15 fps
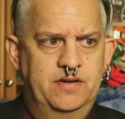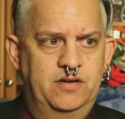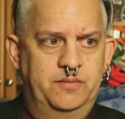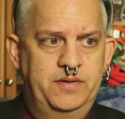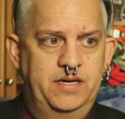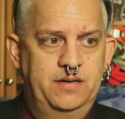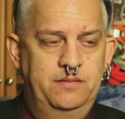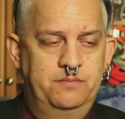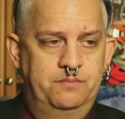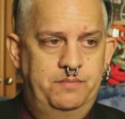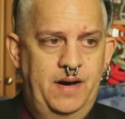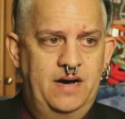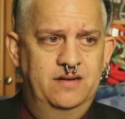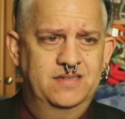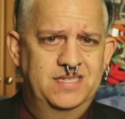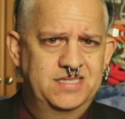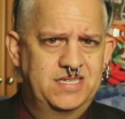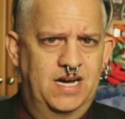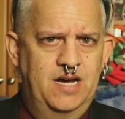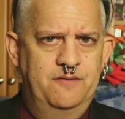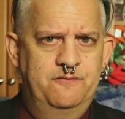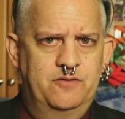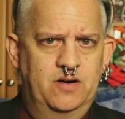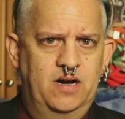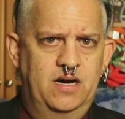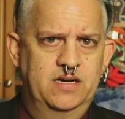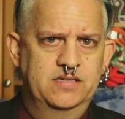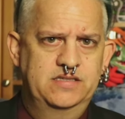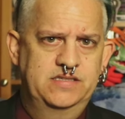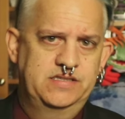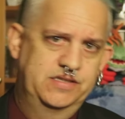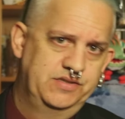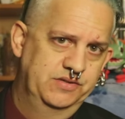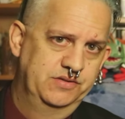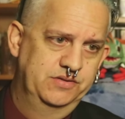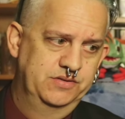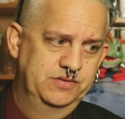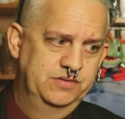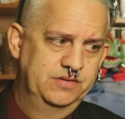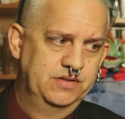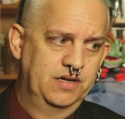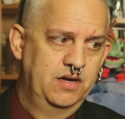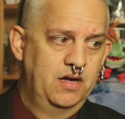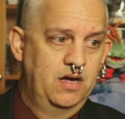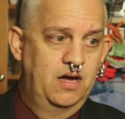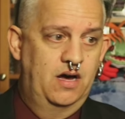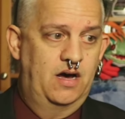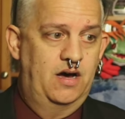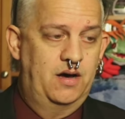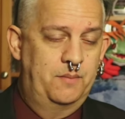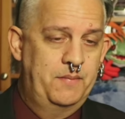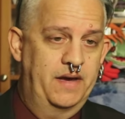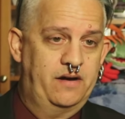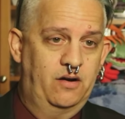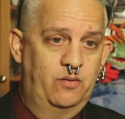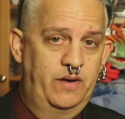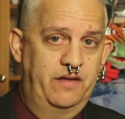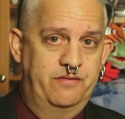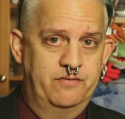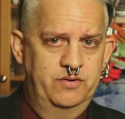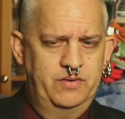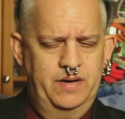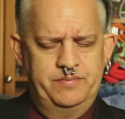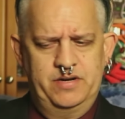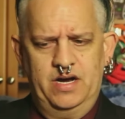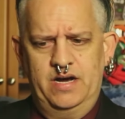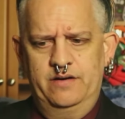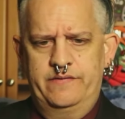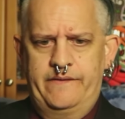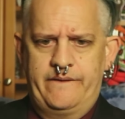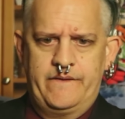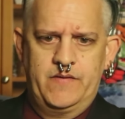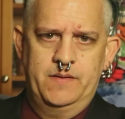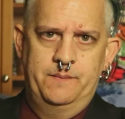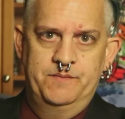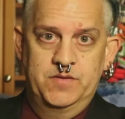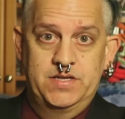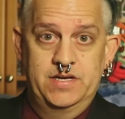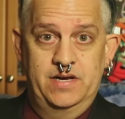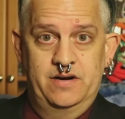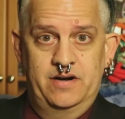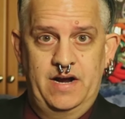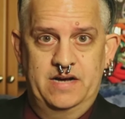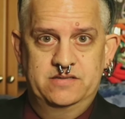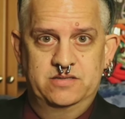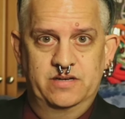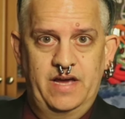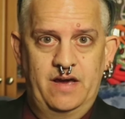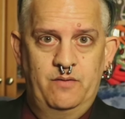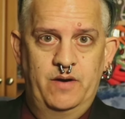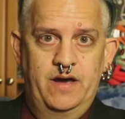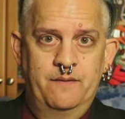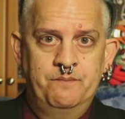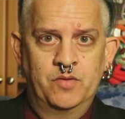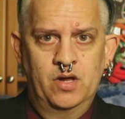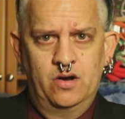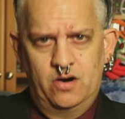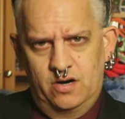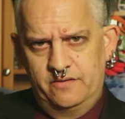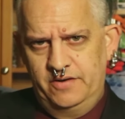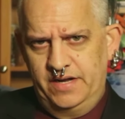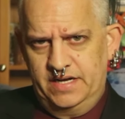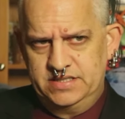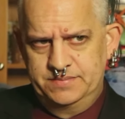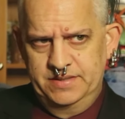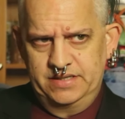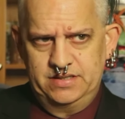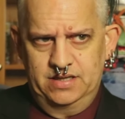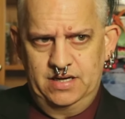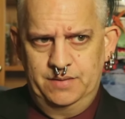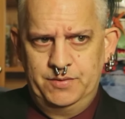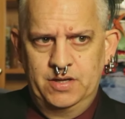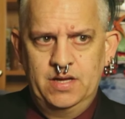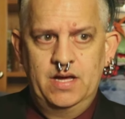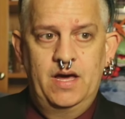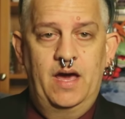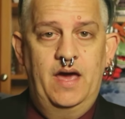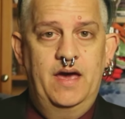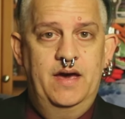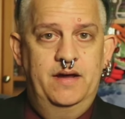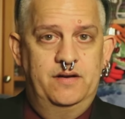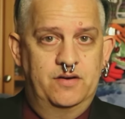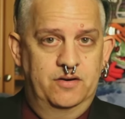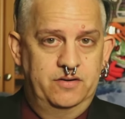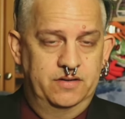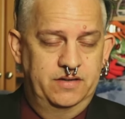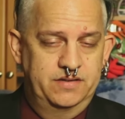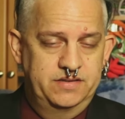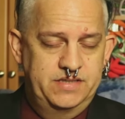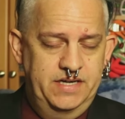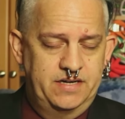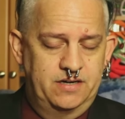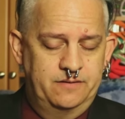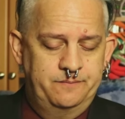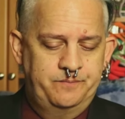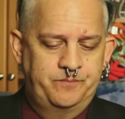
it'll be about the time for us to uh, make our way through Epcot to International Gateway over to Yachtsman Club and go to dinner.